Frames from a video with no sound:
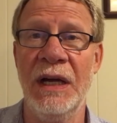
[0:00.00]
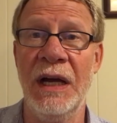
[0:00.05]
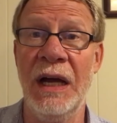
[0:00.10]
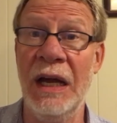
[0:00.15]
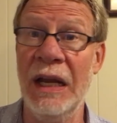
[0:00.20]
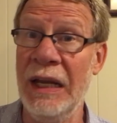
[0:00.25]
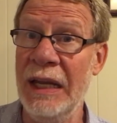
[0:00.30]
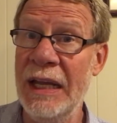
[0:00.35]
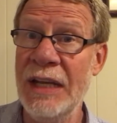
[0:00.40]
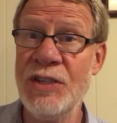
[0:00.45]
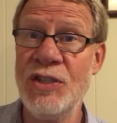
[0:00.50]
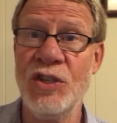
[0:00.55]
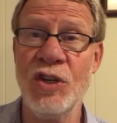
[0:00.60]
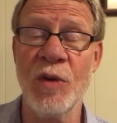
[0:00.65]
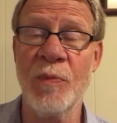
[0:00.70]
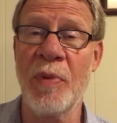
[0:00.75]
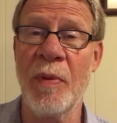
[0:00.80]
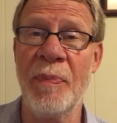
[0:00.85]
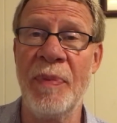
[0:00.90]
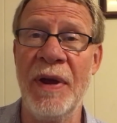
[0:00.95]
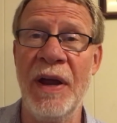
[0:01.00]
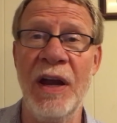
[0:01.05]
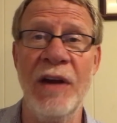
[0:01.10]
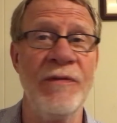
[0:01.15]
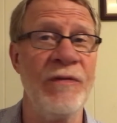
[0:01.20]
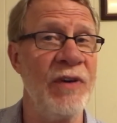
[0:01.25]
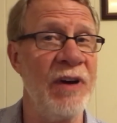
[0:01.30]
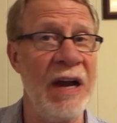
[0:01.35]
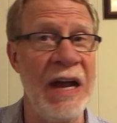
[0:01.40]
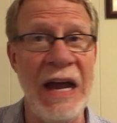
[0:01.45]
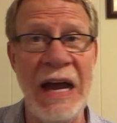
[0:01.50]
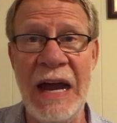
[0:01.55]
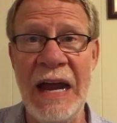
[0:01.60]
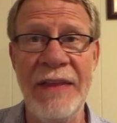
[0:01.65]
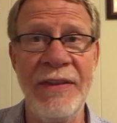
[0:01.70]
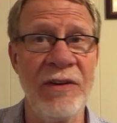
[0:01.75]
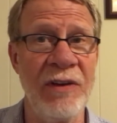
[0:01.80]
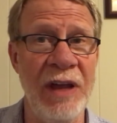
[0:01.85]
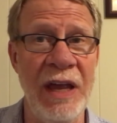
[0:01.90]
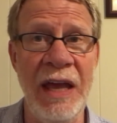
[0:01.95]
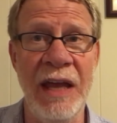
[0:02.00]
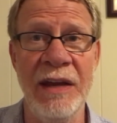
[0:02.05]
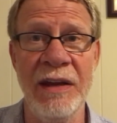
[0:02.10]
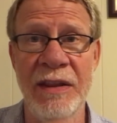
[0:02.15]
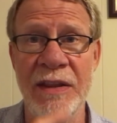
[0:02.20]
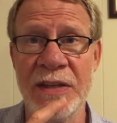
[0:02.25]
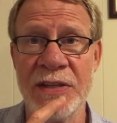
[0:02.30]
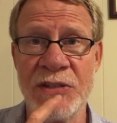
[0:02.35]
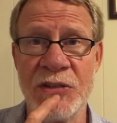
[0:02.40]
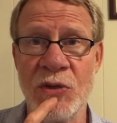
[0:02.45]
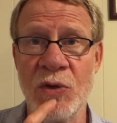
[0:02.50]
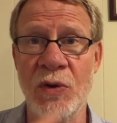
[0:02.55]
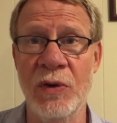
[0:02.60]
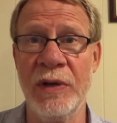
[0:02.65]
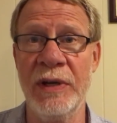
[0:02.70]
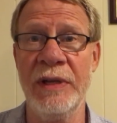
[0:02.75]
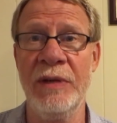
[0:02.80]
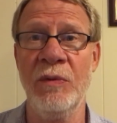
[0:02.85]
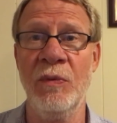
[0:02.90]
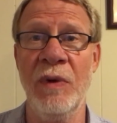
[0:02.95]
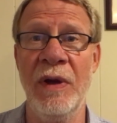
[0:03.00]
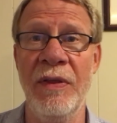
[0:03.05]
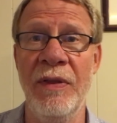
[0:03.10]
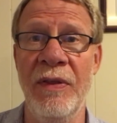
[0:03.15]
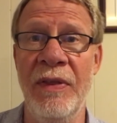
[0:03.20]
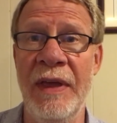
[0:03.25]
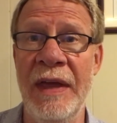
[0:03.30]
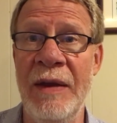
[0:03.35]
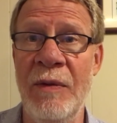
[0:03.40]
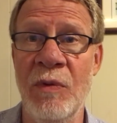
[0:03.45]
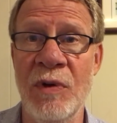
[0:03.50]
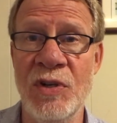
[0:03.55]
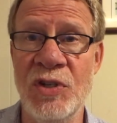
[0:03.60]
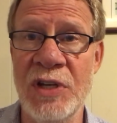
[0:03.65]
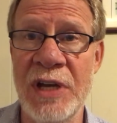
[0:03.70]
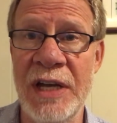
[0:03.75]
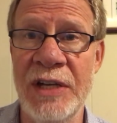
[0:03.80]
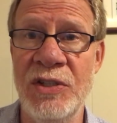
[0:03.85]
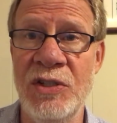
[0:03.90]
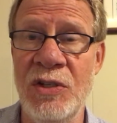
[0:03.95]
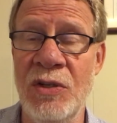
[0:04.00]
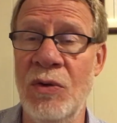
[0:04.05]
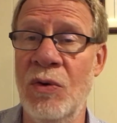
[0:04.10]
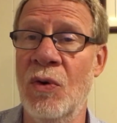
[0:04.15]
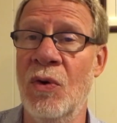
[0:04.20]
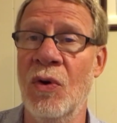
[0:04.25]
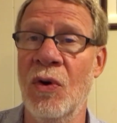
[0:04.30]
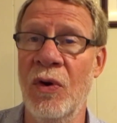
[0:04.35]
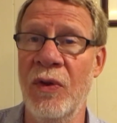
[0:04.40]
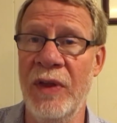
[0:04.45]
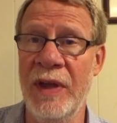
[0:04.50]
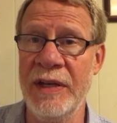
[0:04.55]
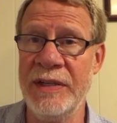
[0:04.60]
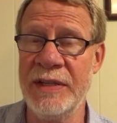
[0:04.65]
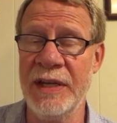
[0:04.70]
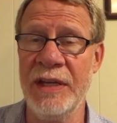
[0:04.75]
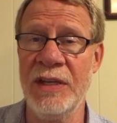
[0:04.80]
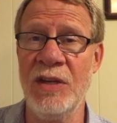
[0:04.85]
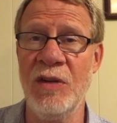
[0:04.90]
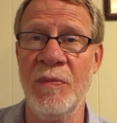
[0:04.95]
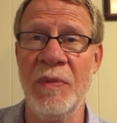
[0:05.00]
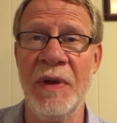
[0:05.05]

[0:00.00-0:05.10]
Unless you're prepared for either end of the story, whether they reject you or they take you